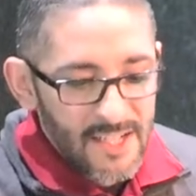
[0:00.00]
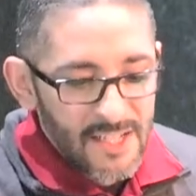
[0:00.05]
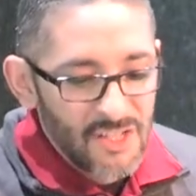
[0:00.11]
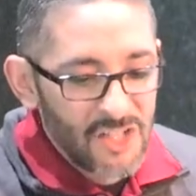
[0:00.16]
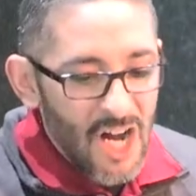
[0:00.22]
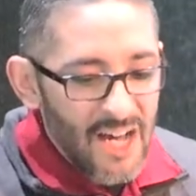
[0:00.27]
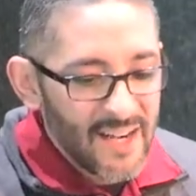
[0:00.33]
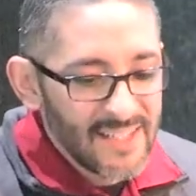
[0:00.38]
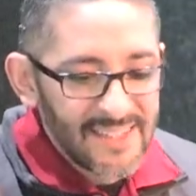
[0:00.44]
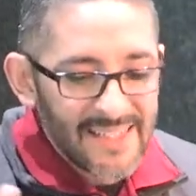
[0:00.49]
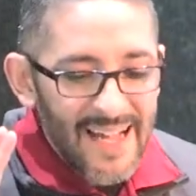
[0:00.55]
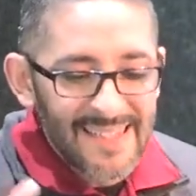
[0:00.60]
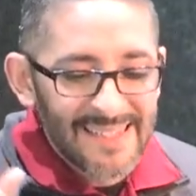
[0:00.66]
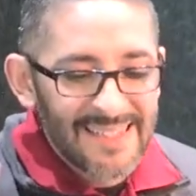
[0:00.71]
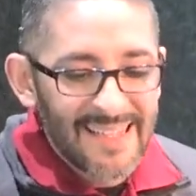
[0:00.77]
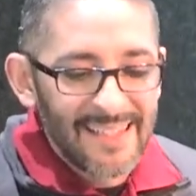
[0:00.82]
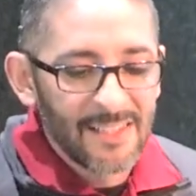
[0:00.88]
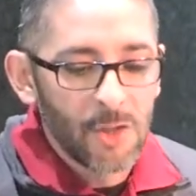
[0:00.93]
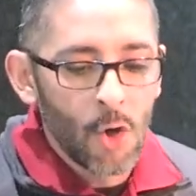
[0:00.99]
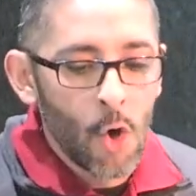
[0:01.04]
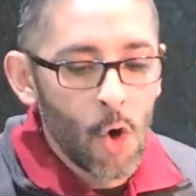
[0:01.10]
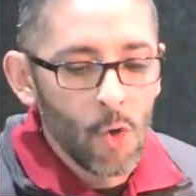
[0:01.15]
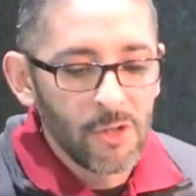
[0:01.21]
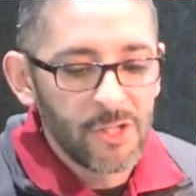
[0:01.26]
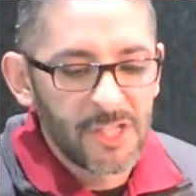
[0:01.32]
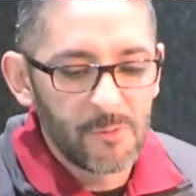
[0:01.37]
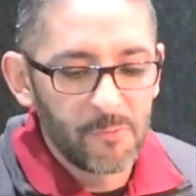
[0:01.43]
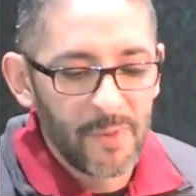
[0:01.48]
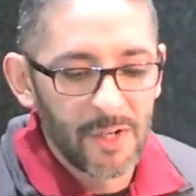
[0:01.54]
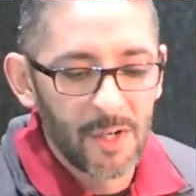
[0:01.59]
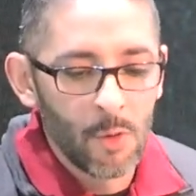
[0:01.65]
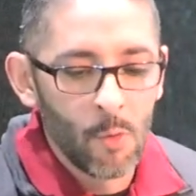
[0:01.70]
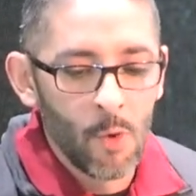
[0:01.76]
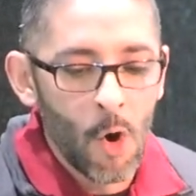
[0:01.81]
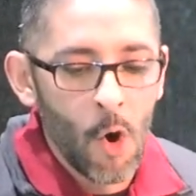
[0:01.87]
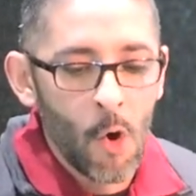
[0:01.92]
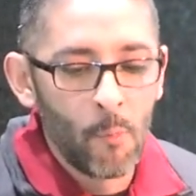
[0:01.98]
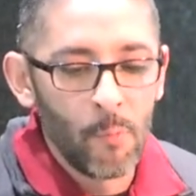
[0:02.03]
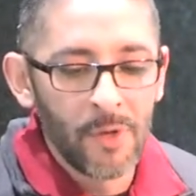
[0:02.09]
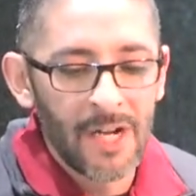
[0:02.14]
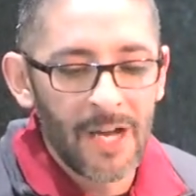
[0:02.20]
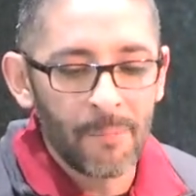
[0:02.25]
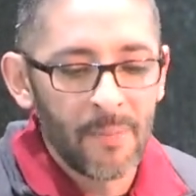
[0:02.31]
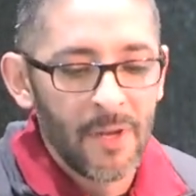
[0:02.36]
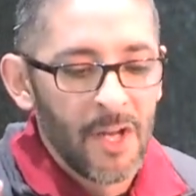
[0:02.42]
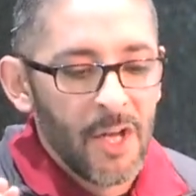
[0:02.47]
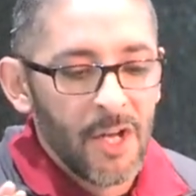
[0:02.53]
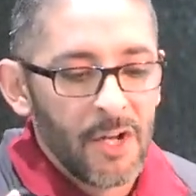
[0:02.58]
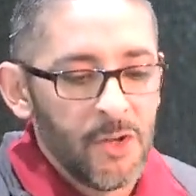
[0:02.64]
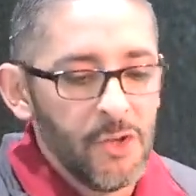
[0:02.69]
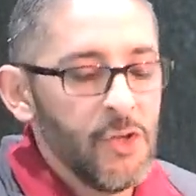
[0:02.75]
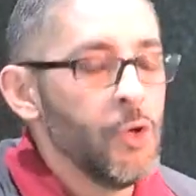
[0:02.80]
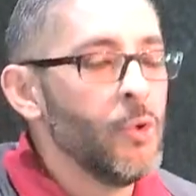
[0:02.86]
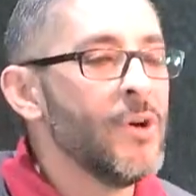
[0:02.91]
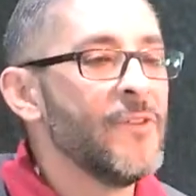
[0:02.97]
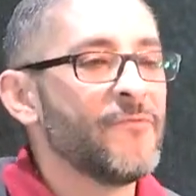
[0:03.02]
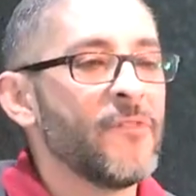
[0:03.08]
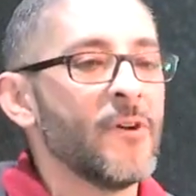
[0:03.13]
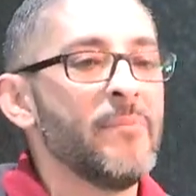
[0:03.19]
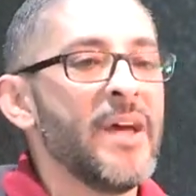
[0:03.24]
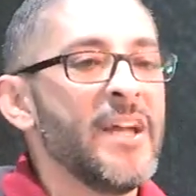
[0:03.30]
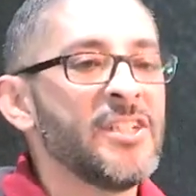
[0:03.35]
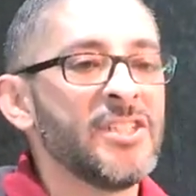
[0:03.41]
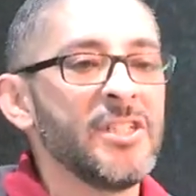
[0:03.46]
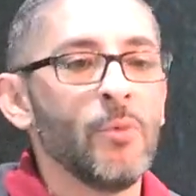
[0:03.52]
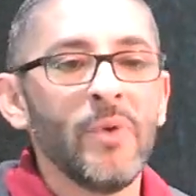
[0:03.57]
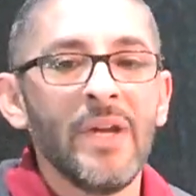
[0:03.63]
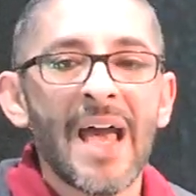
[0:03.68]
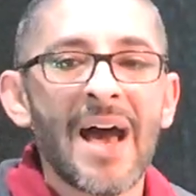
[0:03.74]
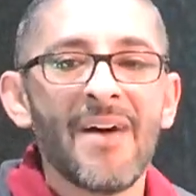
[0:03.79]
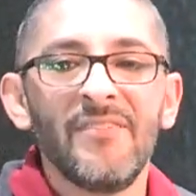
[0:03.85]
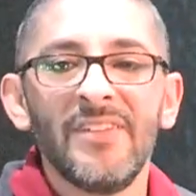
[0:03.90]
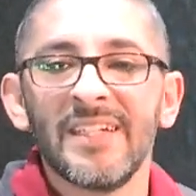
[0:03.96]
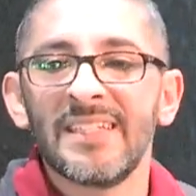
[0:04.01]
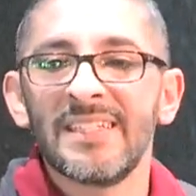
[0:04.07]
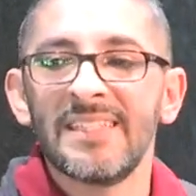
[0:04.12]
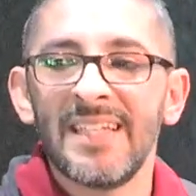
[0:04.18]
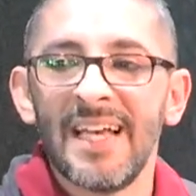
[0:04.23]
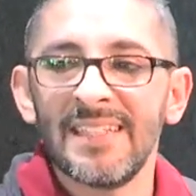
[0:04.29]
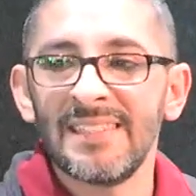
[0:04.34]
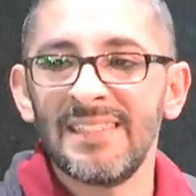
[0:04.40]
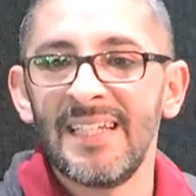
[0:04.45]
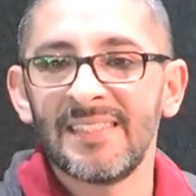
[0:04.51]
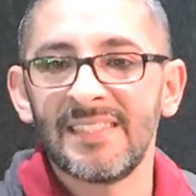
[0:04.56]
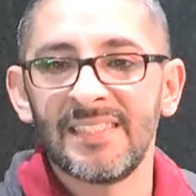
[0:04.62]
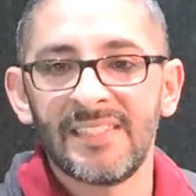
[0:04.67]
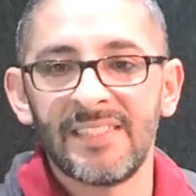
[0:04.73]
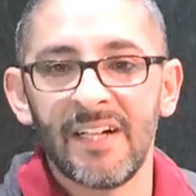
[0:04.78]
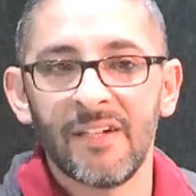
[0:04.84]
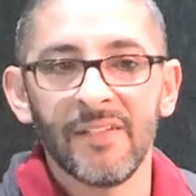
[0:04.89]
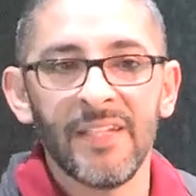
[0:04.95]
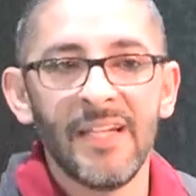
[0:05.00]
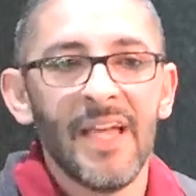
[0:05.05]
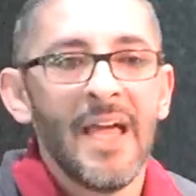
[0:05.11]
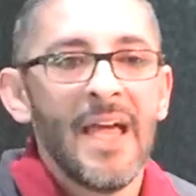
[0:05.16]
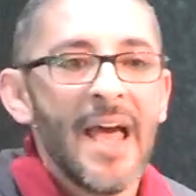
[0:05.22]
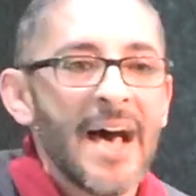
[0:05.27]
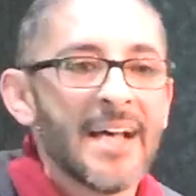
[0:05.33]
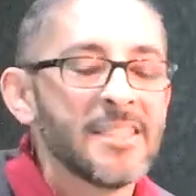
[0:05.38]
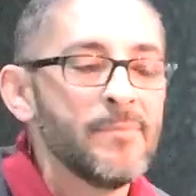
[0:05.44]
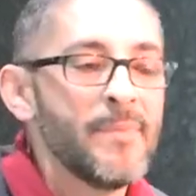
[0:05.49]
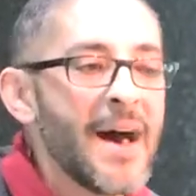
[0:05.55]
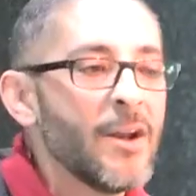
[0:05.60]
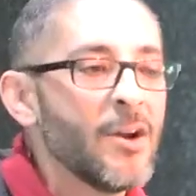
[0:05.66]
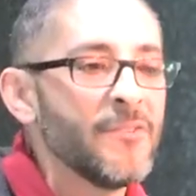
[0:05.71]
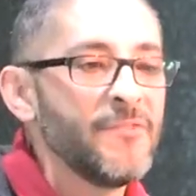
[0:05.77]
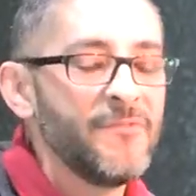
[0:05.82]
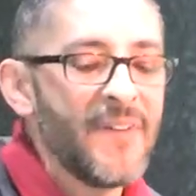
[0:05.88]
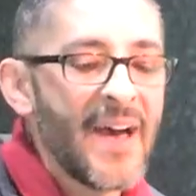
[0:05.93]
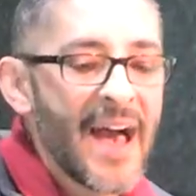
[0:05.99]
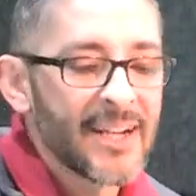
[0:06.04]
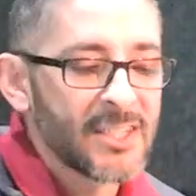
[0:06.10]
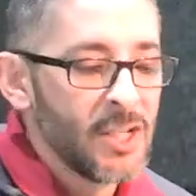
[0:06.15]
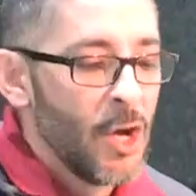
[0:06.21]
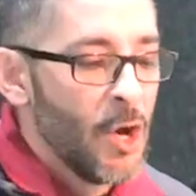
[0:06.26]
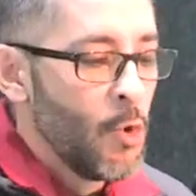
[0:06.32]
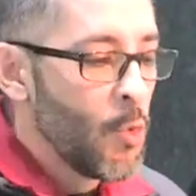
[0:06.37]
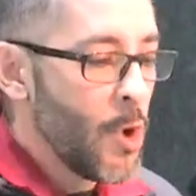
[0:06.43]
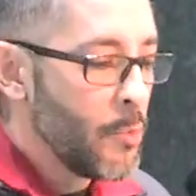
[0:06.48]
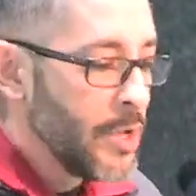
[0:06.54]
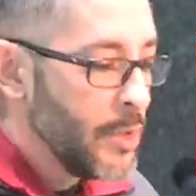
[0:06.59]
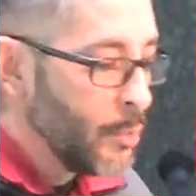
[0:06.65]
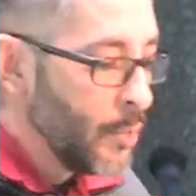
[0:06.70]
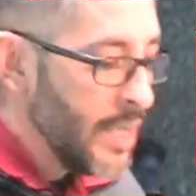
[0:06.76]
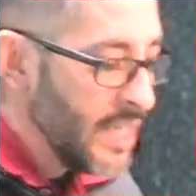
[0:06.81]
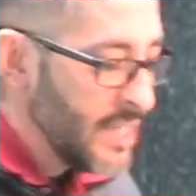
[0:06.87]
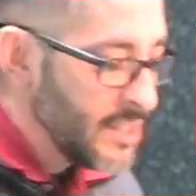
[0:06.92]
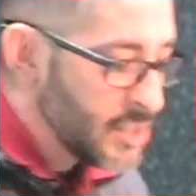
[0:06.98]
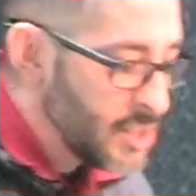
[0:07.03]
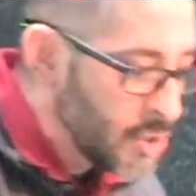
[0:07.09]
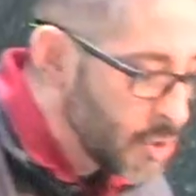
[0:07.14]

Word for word: John is not saying that the Holy Spirit will open up new information we haven't accessed necessarily. As a matter of fact, when we read the